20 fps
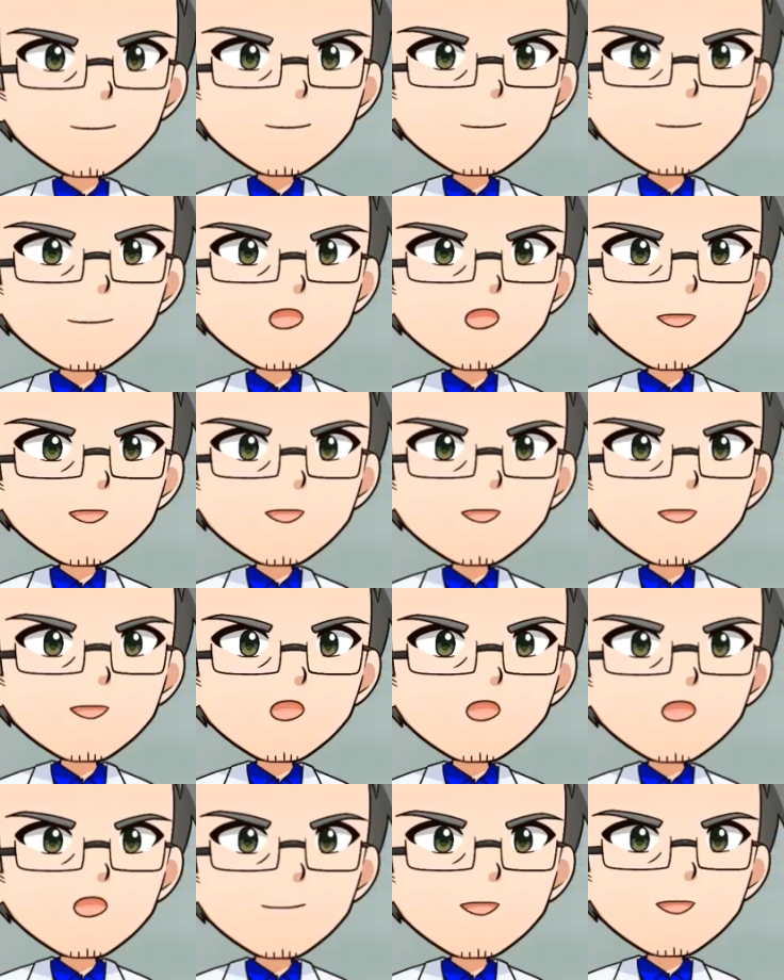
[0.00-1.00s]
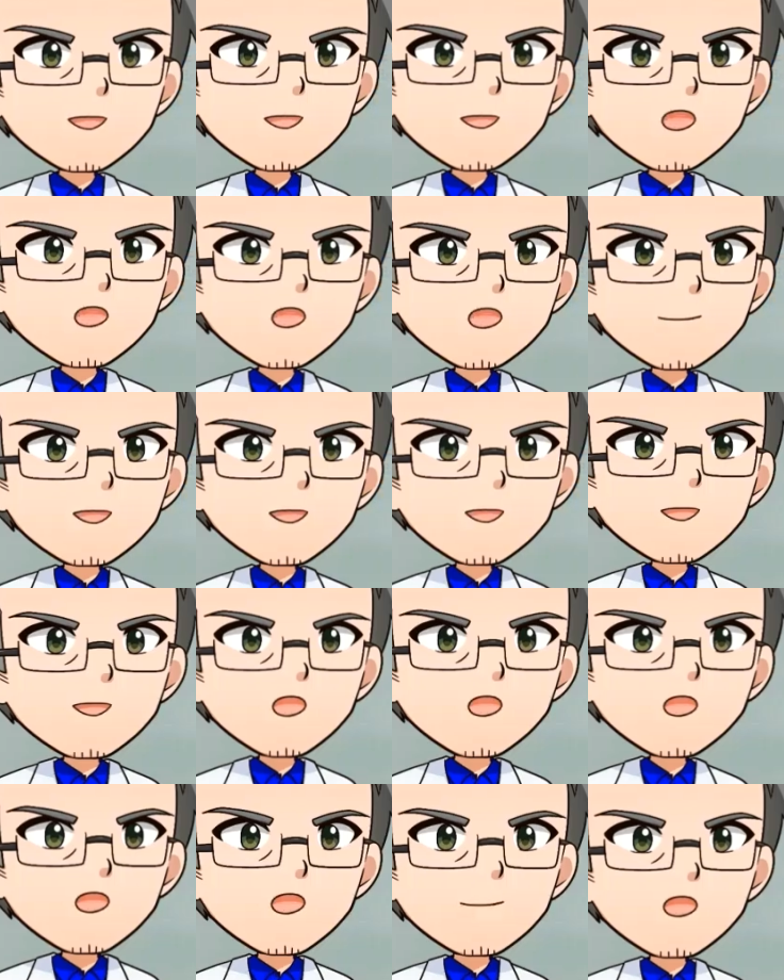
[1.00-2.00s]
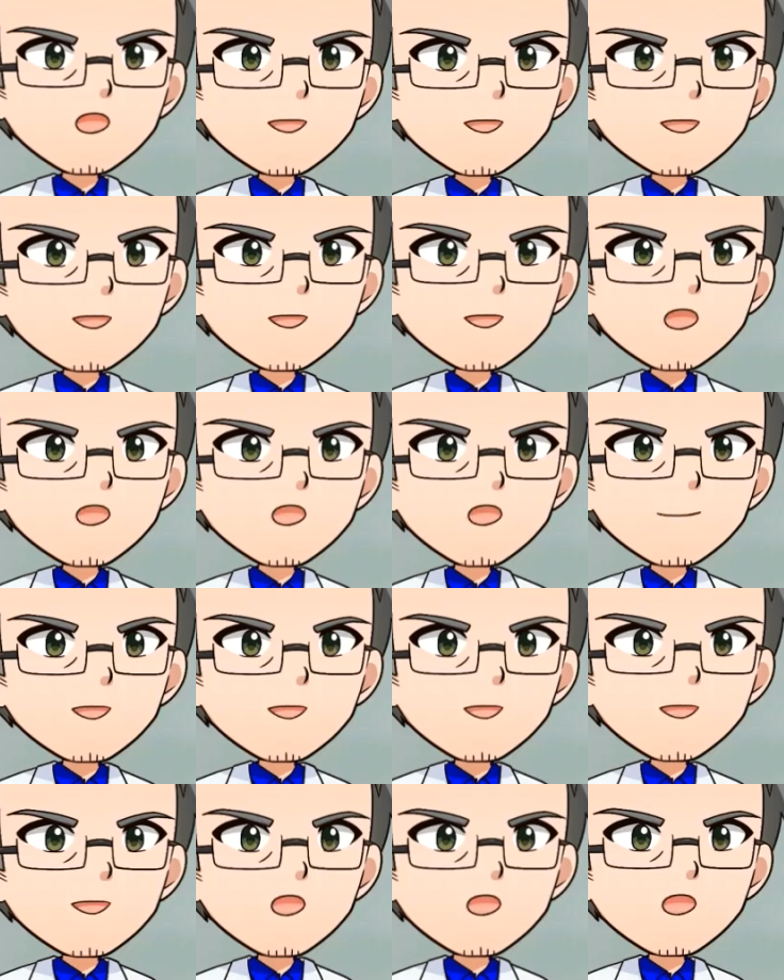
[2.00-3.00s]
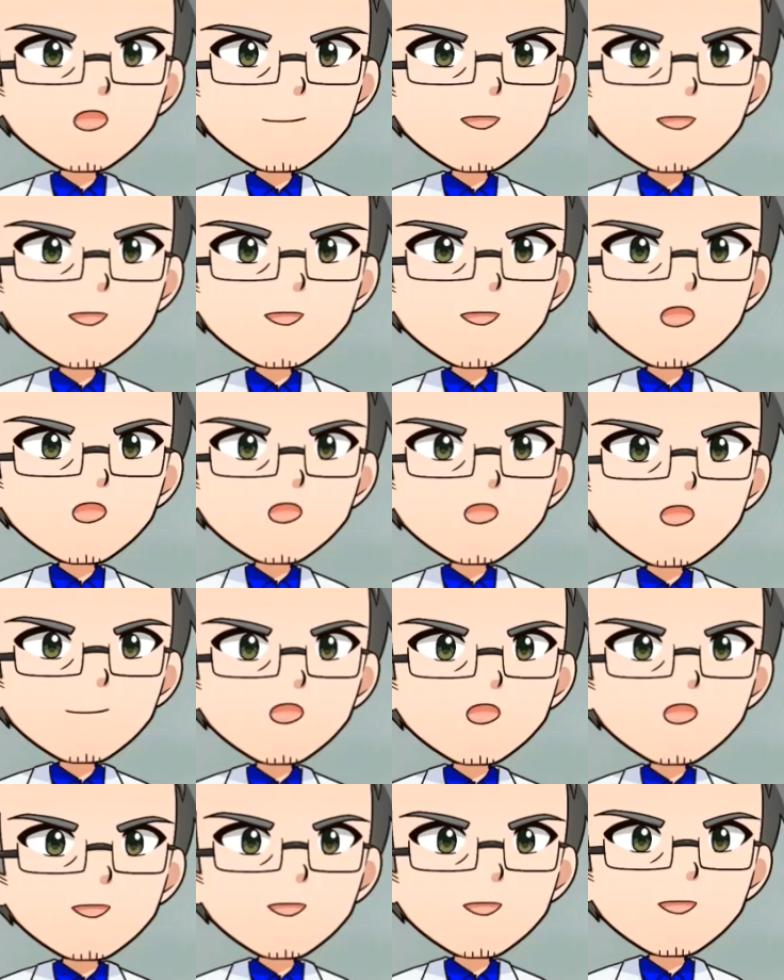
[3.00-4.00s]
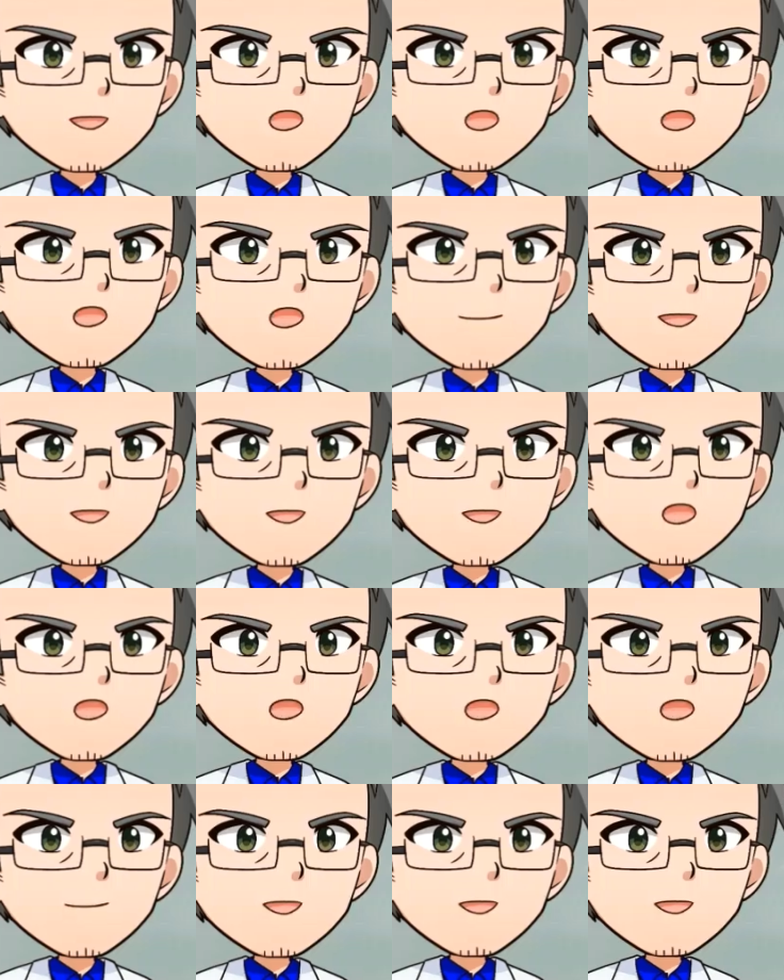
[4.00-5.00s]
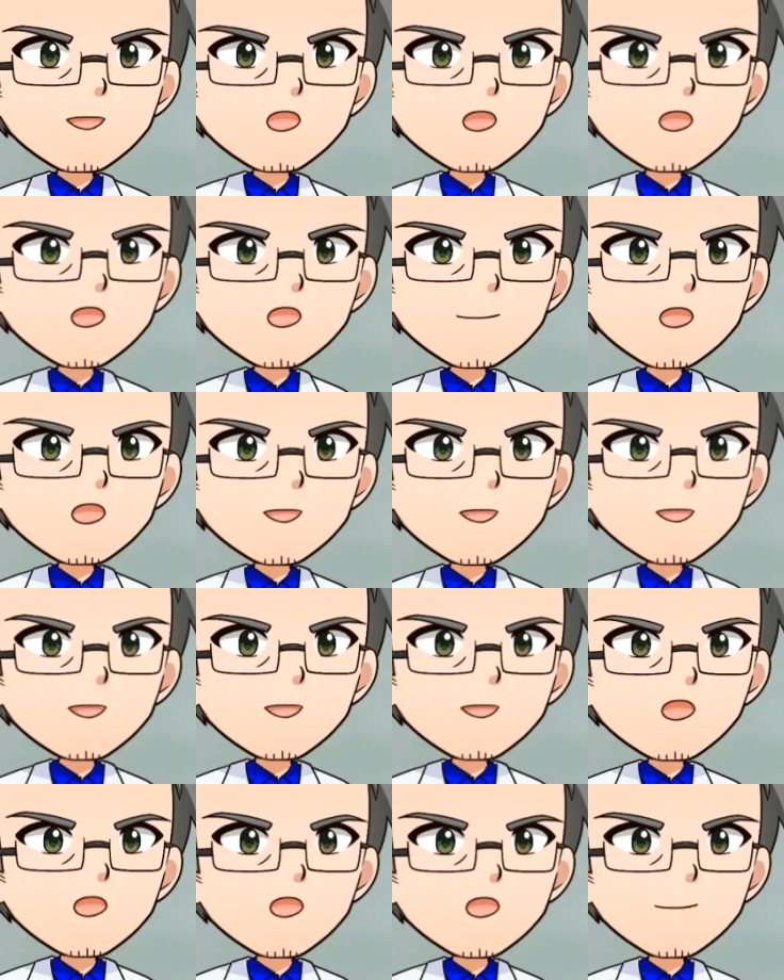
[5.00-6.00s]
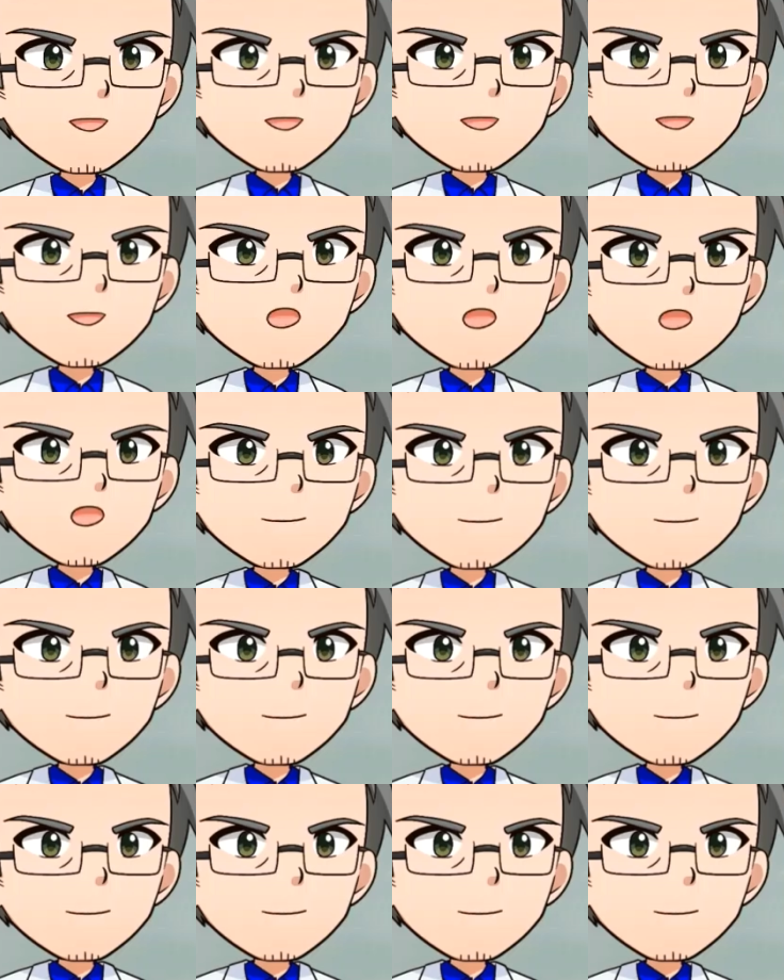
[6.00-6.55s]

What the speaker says: While previous printers print on a flat surface, 3D printers create three-dimensional objects.